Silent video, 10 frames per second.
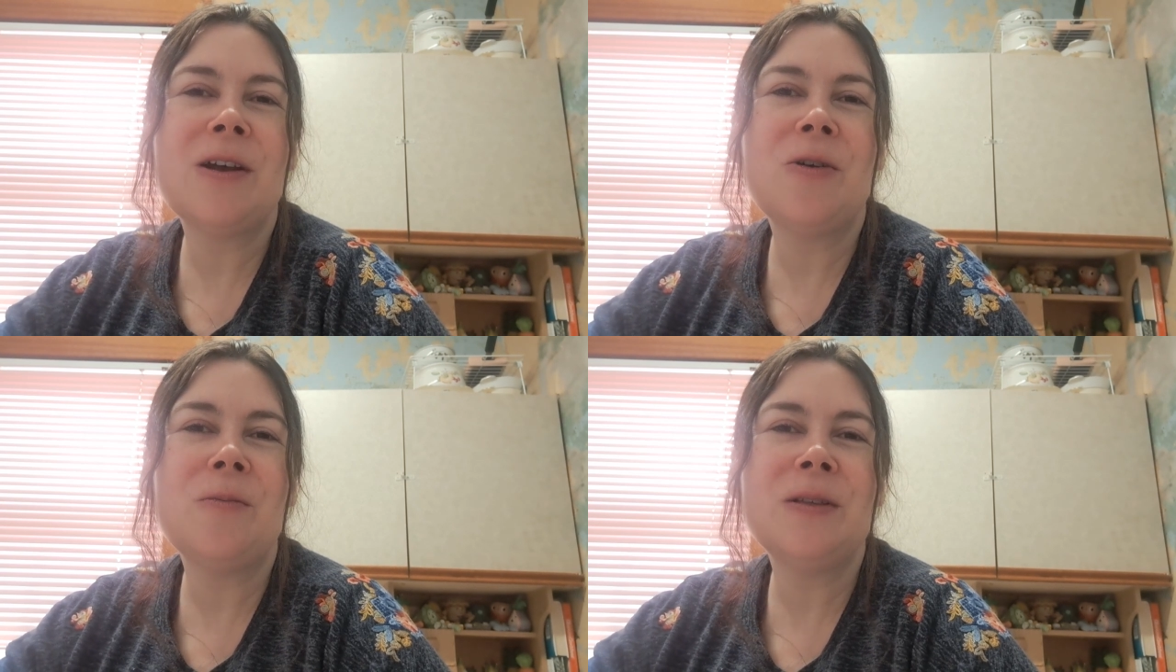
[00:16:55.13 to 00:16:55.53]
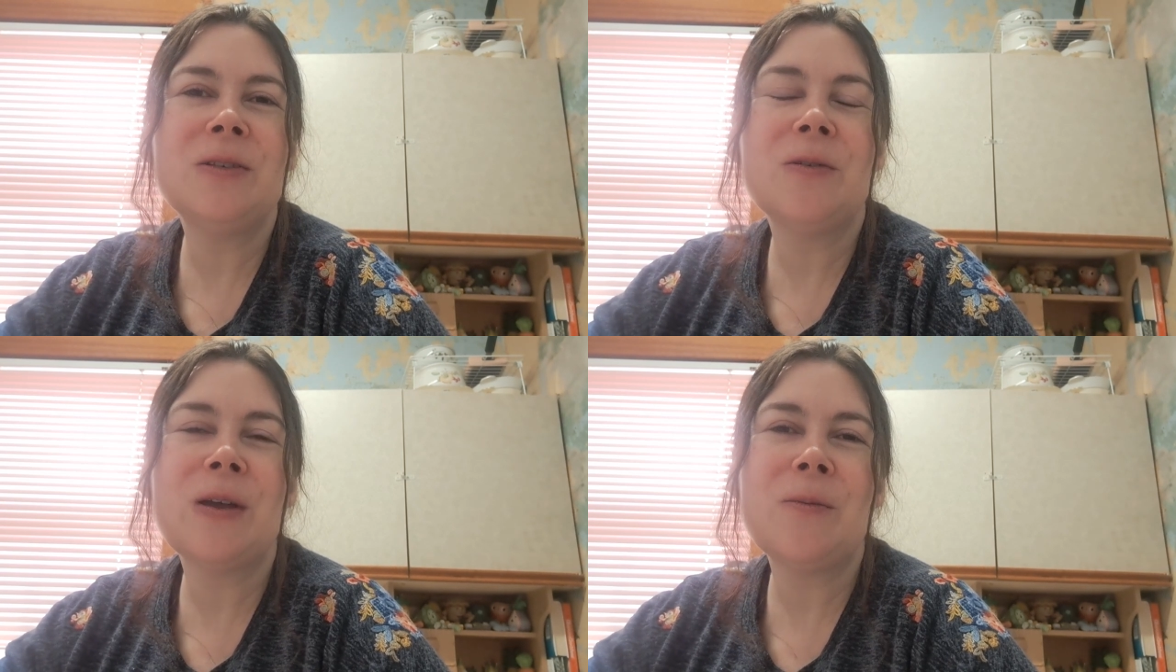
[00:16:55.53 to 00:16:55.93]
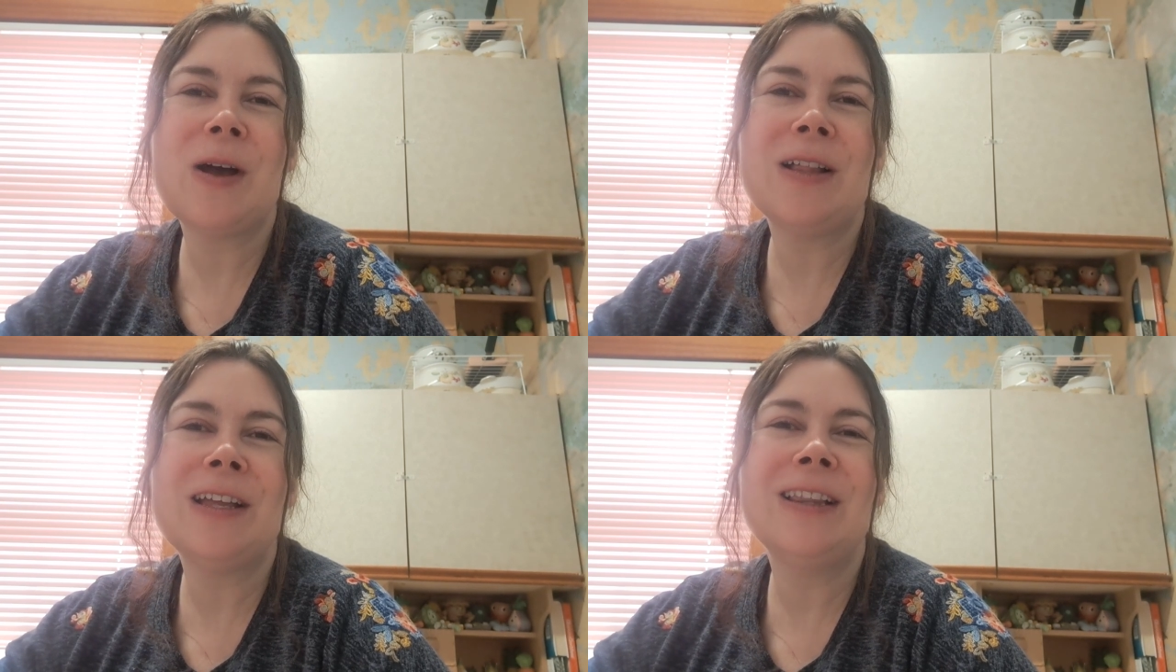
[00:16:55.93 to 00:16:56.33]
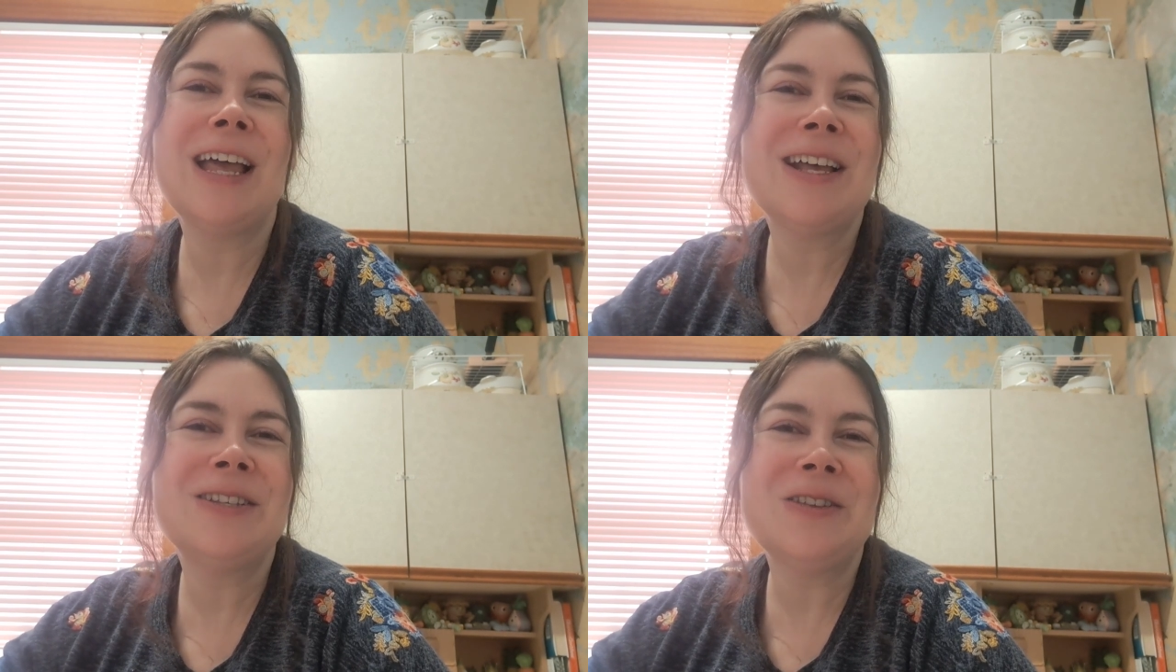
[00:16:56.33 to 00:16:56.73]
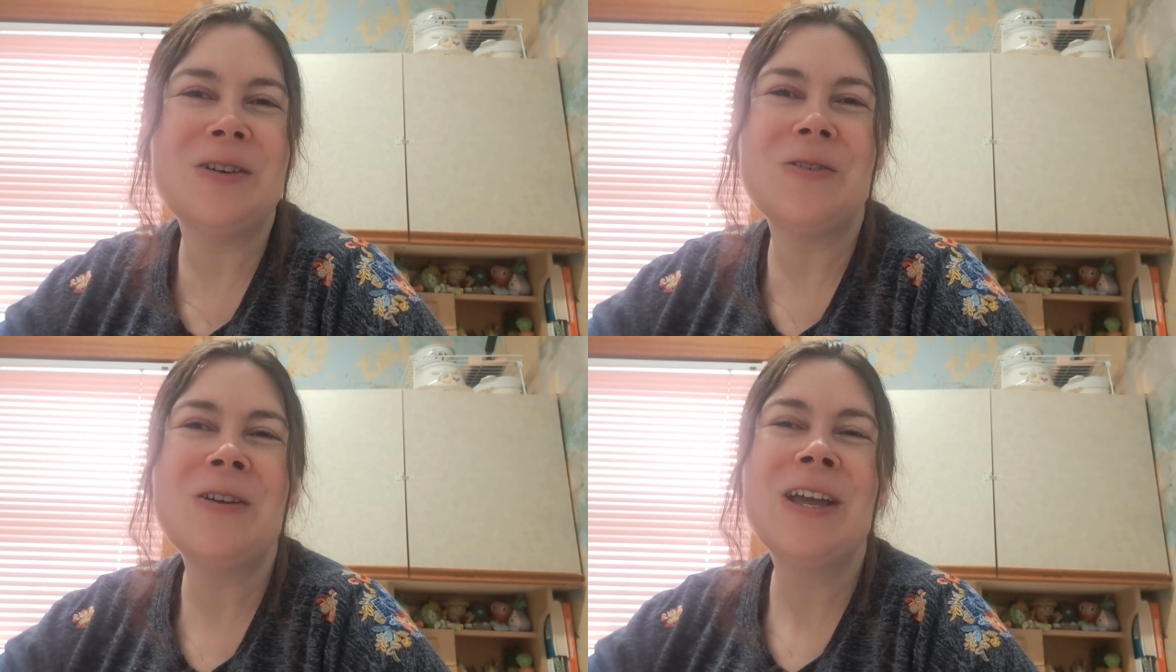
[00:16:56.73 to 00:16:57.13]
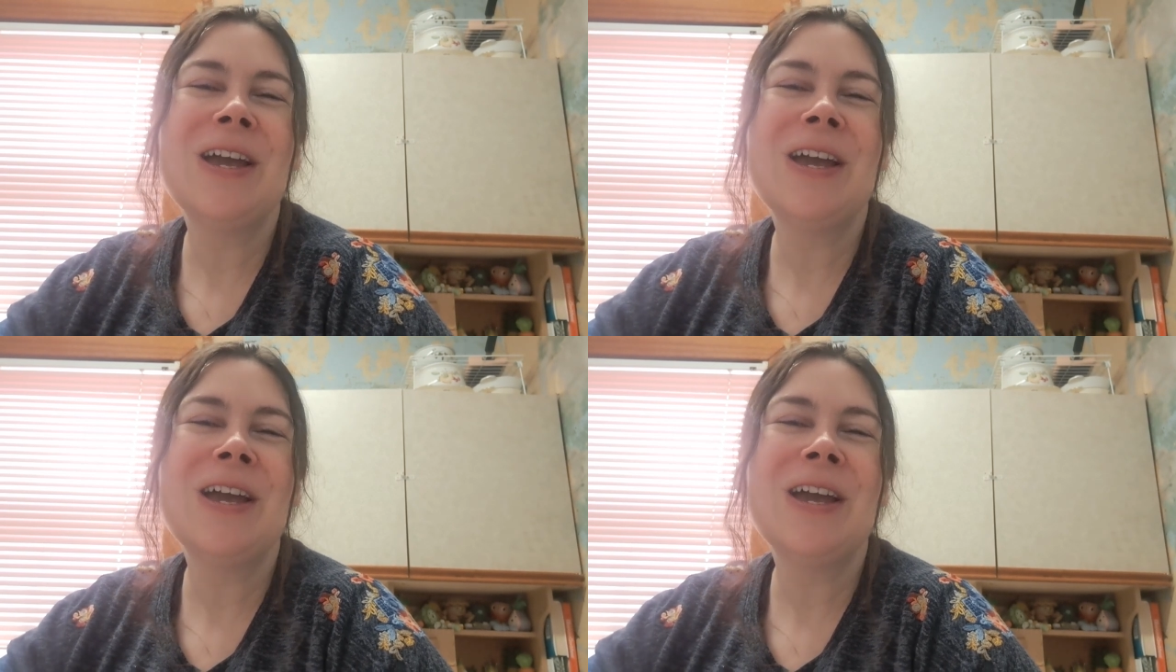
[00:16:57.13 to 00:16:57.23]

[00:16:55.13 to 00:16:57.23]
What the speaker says: I hope it's going well, and let us know.